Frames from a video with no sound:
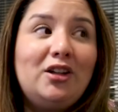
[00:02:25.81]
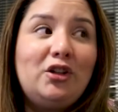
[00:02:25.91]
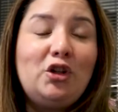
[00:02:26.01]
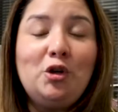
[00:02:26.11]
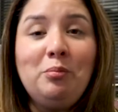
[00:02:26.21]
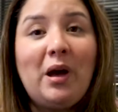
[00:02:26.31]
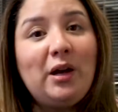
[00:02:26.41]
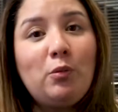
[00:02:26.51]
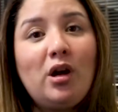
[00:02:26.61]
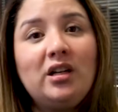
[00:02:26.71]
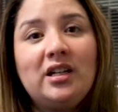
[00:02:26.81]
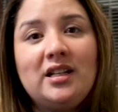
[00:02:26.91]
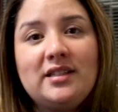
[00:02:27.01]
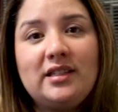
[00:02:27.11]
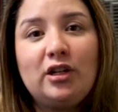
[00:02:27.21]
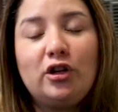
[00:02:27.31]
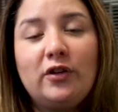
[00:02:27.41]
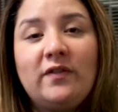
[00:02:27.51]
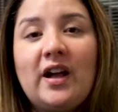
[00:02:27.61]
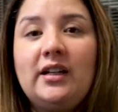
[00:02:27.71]
you might want to
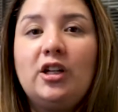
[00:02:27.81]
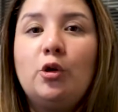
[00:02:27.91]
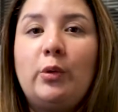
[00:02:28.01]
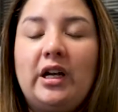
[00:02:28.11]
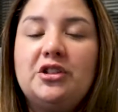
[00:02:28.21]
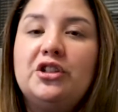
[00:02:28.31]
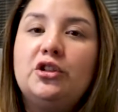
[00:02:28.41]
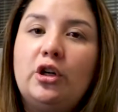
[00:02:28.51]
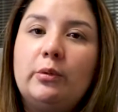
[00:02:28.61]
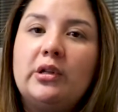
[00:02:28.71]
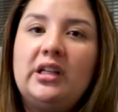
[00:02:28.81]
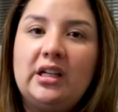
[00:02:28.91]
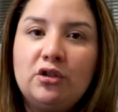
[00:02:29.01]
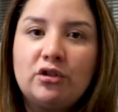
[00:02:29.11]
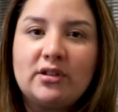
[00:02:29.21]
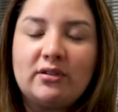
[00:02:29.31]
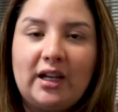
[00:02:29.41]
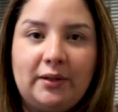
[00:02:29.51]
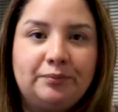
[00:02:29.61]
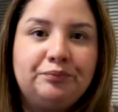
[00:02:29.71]
consider finding a way to lower the interest
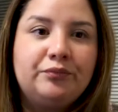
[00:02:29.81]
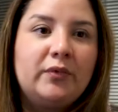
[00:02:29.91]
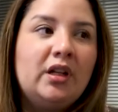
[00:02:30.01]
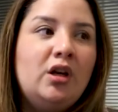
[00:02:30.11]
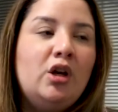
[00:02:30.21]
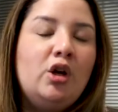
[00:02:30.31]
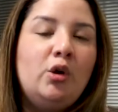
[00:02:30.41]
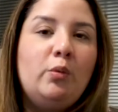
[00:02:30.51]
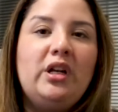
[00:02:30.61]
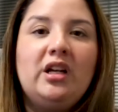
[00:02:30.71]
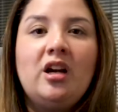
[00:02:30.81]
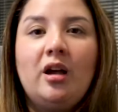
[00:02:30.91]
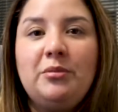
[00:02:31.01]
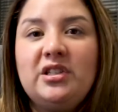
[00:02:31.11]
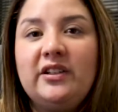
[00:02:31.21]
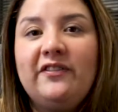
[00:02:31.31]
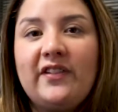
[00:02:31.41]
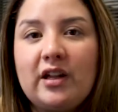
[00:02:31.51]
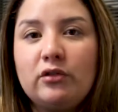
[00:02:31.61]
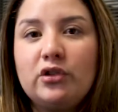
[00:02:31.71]
rate. When it comes to
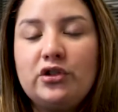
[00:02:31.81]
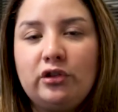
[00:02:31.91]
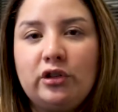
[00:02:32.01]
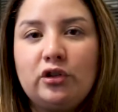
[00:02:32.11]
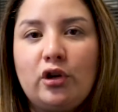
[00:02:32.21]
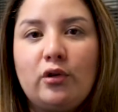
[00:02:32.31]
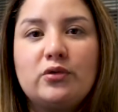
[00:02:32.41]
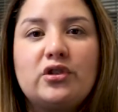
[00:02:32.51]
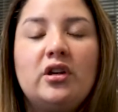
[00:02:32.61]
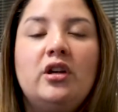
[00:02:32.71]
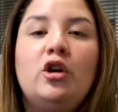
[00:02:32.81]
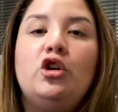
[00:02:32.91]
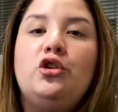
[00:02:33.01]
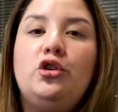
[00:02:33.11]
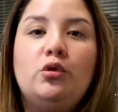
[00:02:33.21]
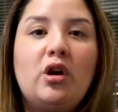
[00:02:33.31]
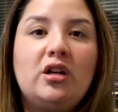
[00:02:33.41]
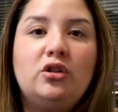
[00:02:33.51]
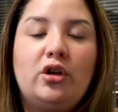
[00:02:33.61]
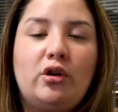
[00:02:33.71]
federal student loans, you
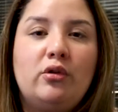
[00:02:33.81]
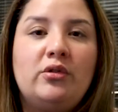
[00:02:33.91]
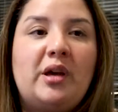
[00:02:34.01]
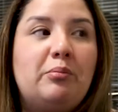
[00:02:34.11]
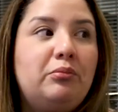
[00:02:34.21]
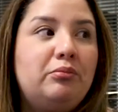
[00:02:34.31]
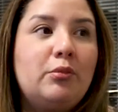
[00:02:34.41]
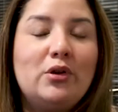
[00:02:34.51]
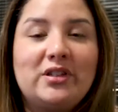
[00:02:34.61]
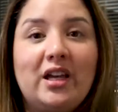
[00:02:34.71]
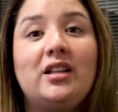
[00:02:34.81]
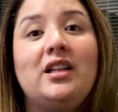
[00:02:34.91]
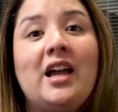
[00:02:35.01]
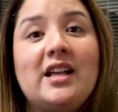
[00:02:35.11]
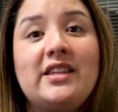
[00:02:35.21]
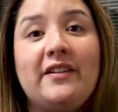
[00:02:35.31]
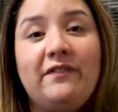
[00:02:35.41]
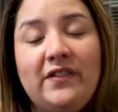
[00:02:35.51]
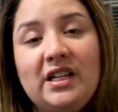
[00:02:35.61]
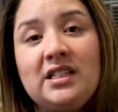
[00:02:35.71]
got a loan that most likely has a
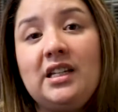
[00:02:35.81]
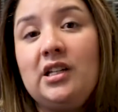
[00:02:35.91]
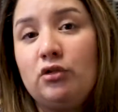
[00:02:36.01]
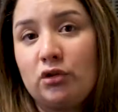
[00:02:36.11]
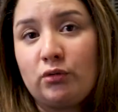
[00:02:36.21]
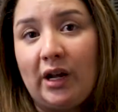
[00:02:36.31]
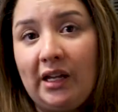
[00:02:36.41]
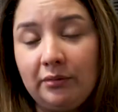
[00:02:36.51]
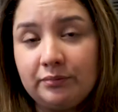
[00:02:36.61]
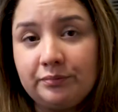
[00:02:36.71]
fixed interest rate